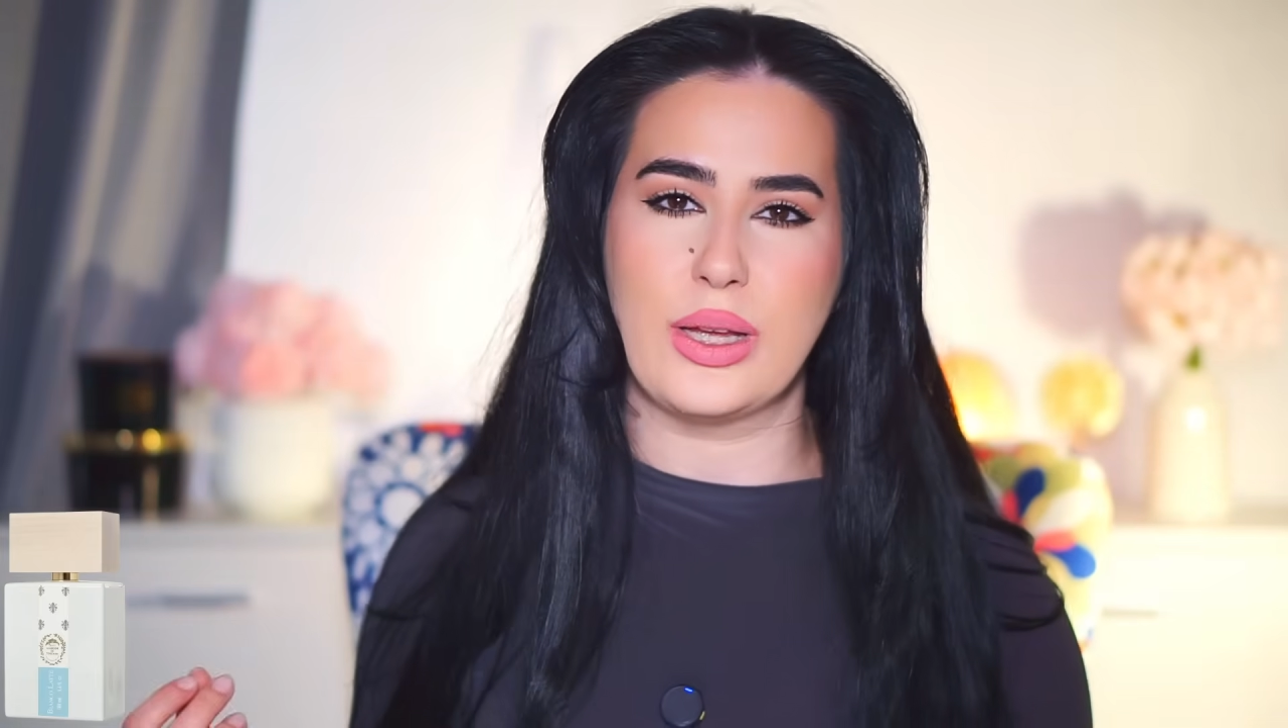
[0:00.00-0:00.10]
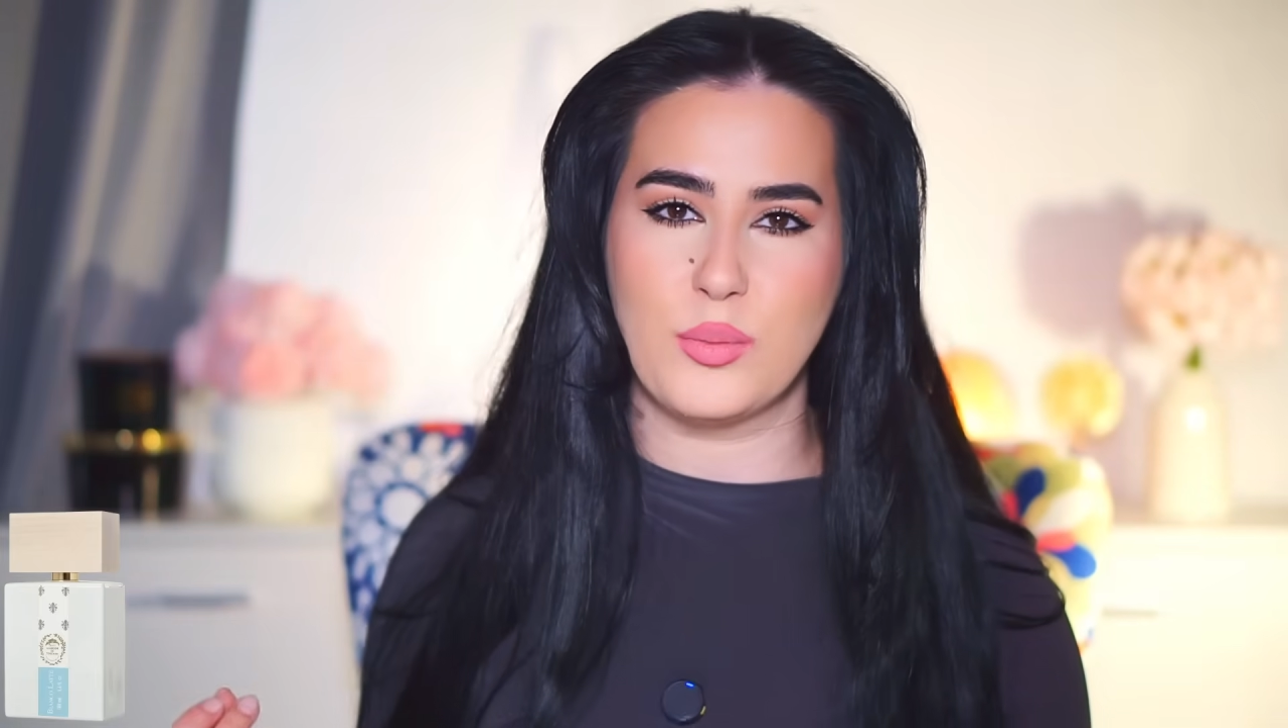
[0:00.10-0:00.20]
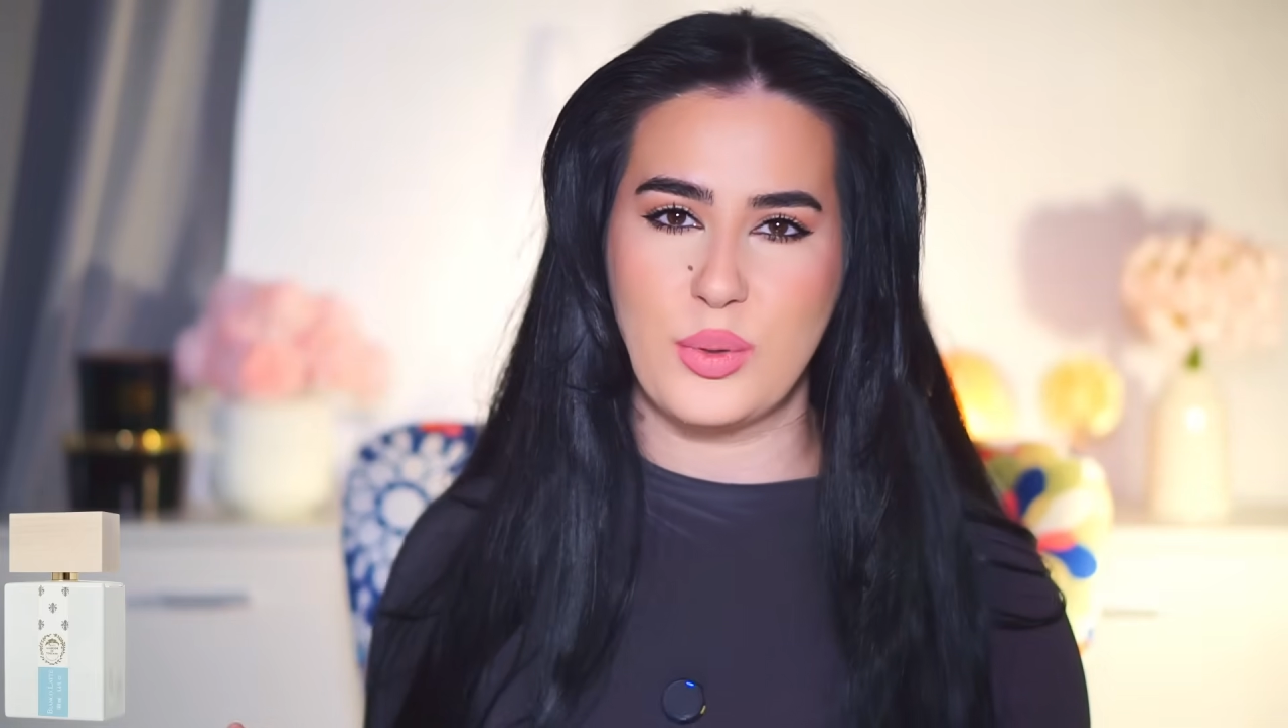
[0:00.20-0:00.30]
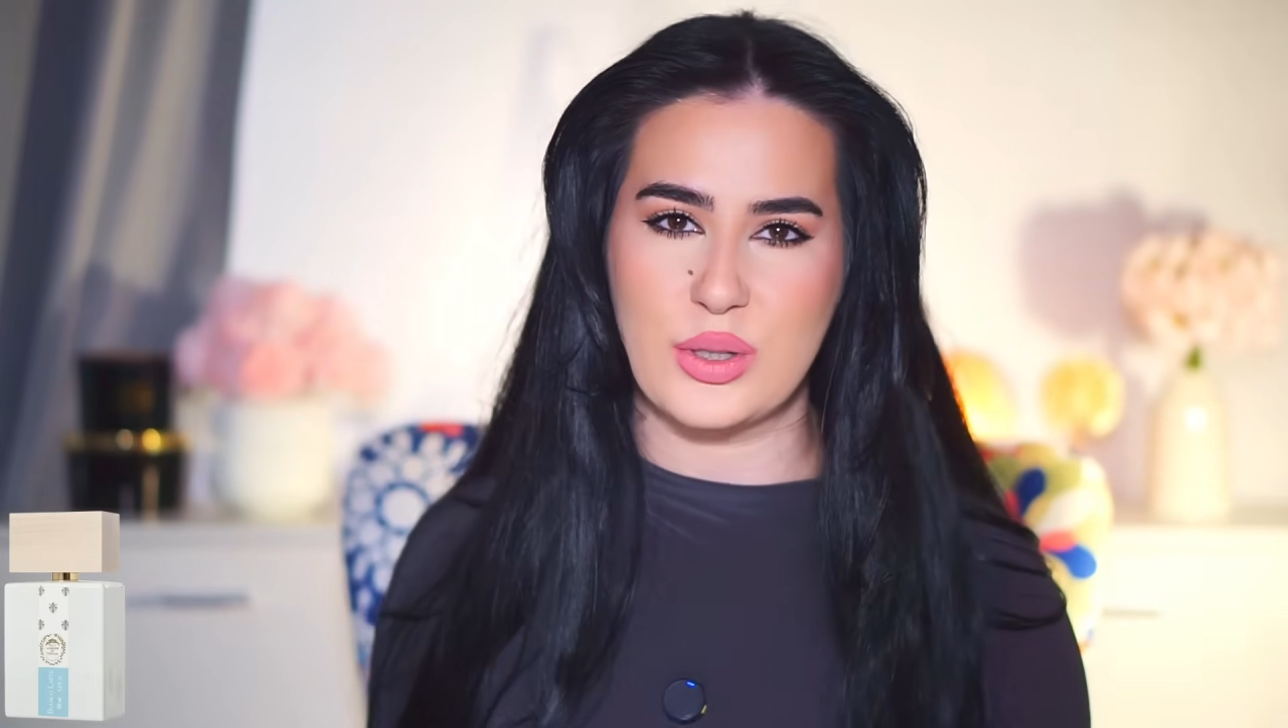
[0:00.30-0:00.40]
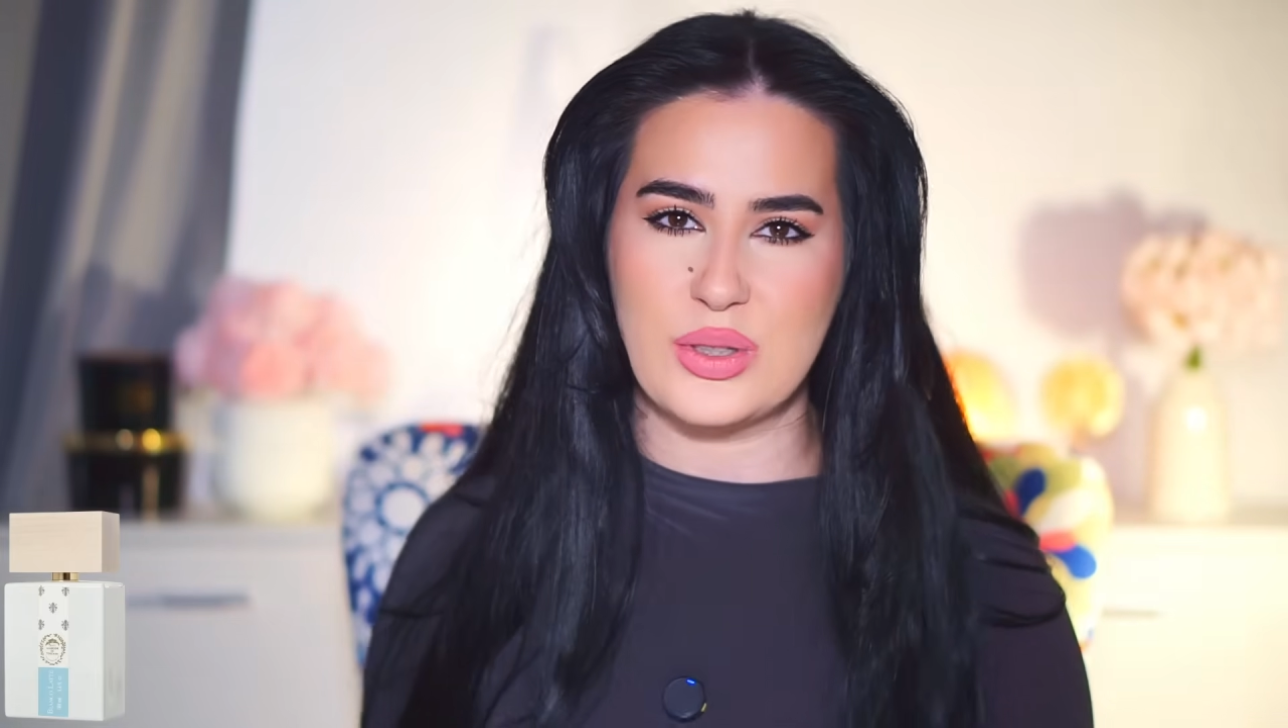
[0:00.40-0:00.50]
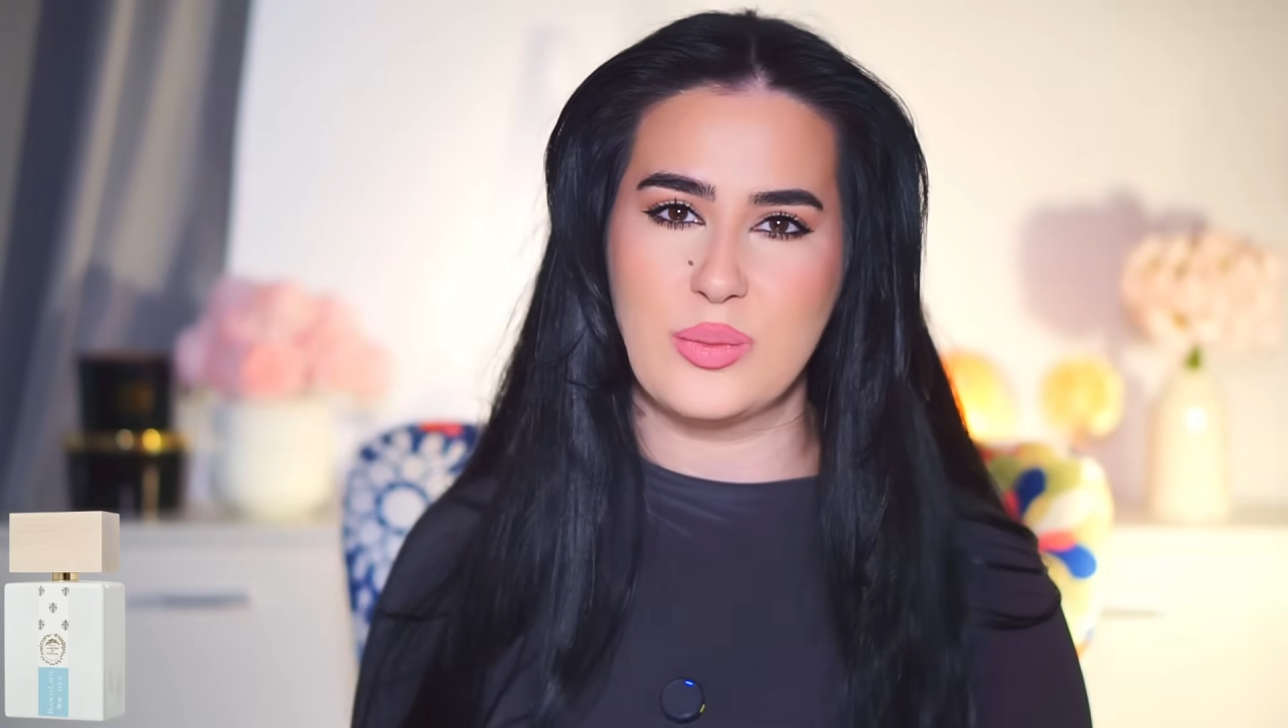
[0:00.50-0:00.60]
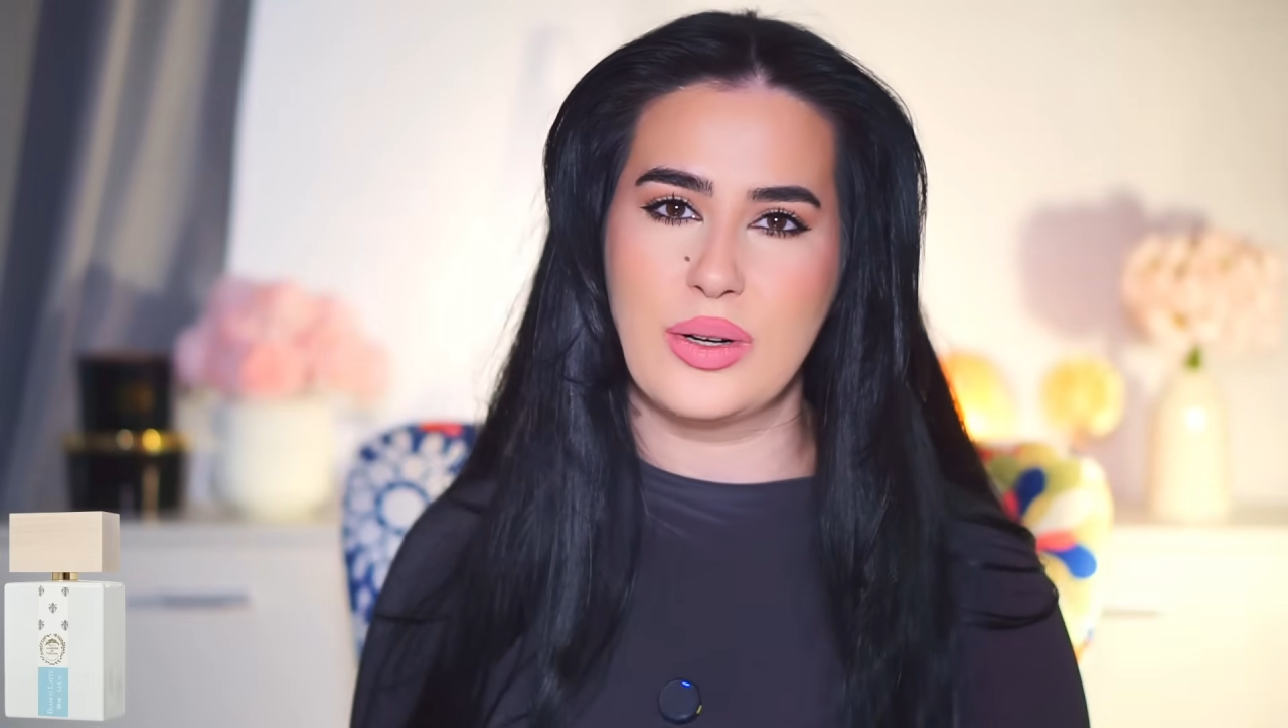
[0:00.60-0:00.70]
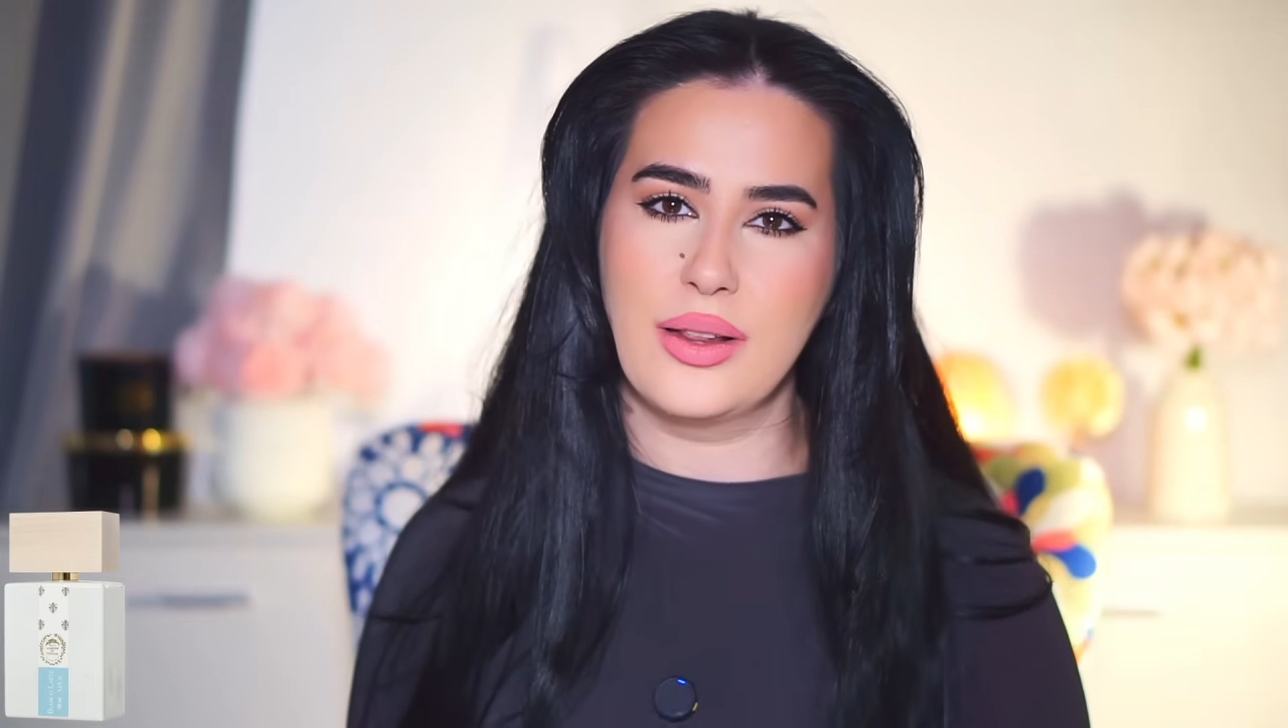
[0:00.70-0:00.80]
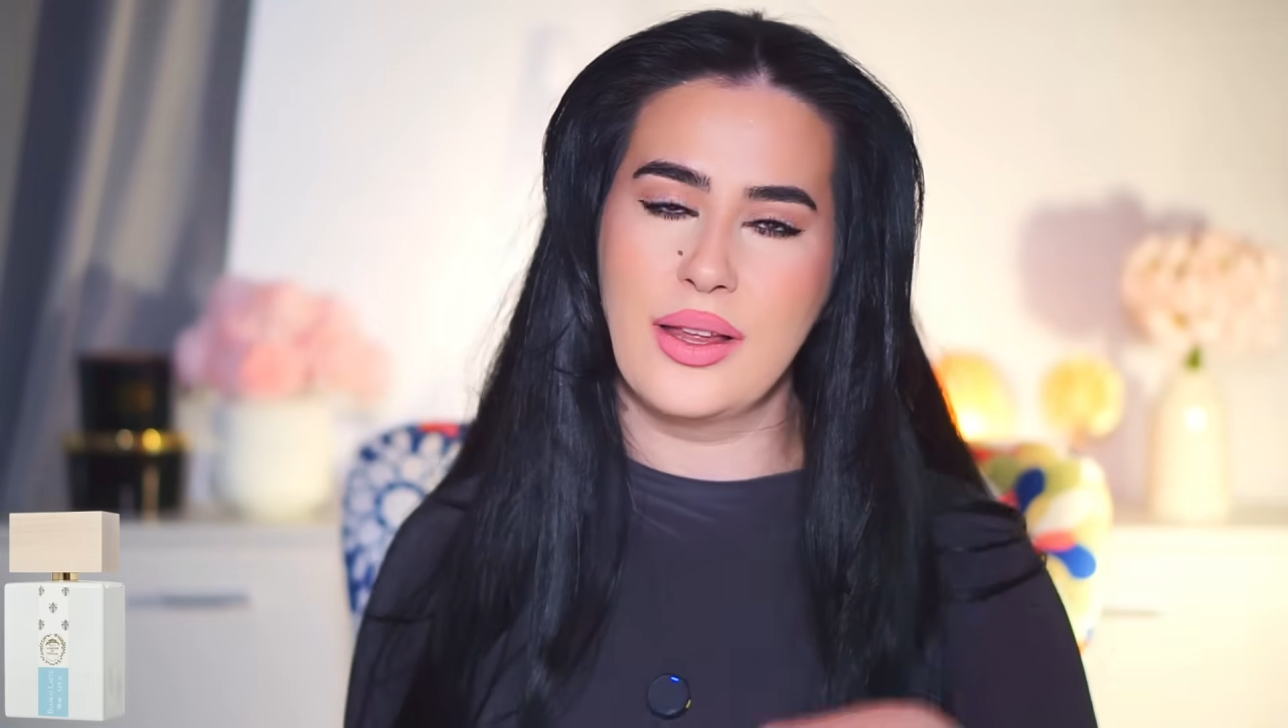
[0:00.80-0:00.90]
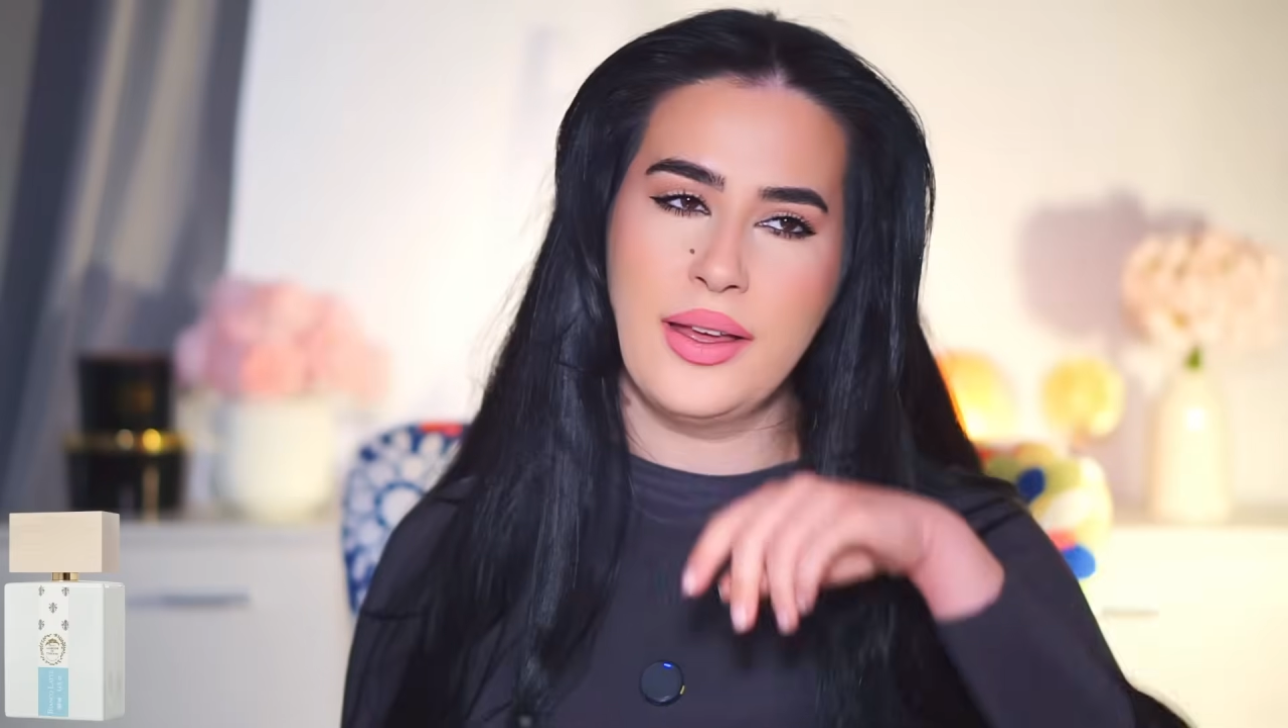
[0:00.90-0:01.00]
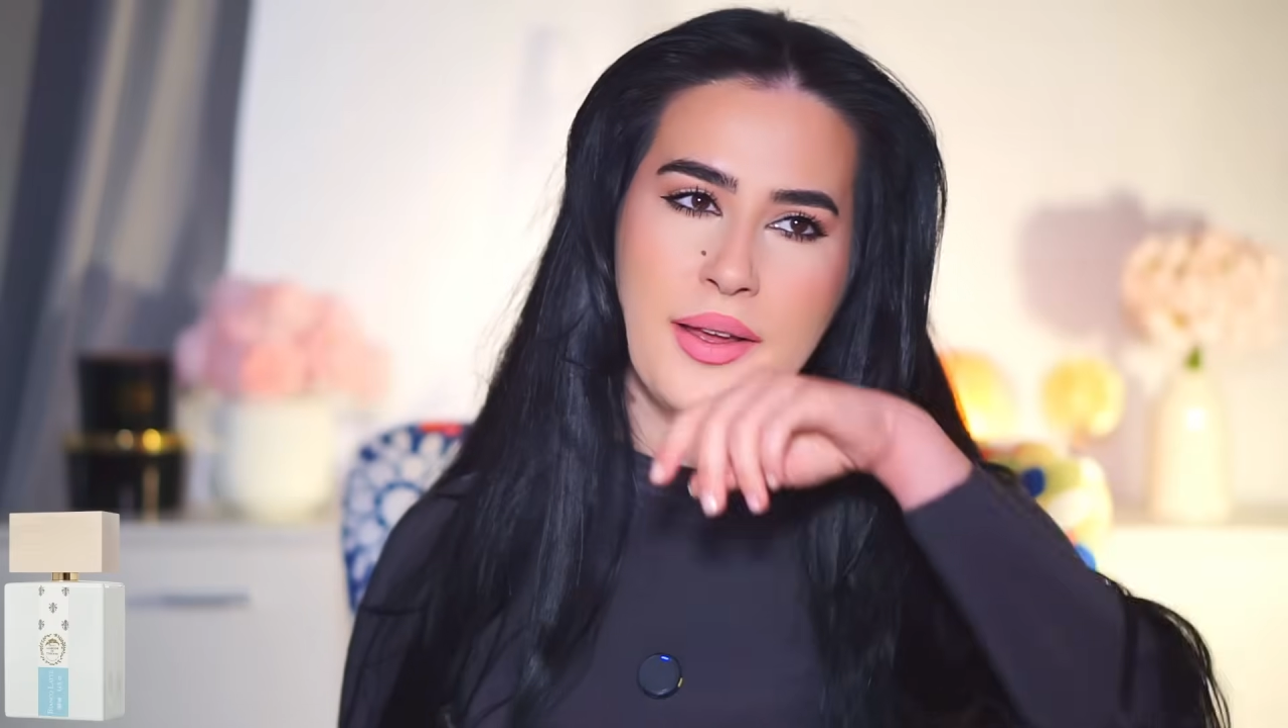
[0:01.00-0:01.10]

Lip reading: possible.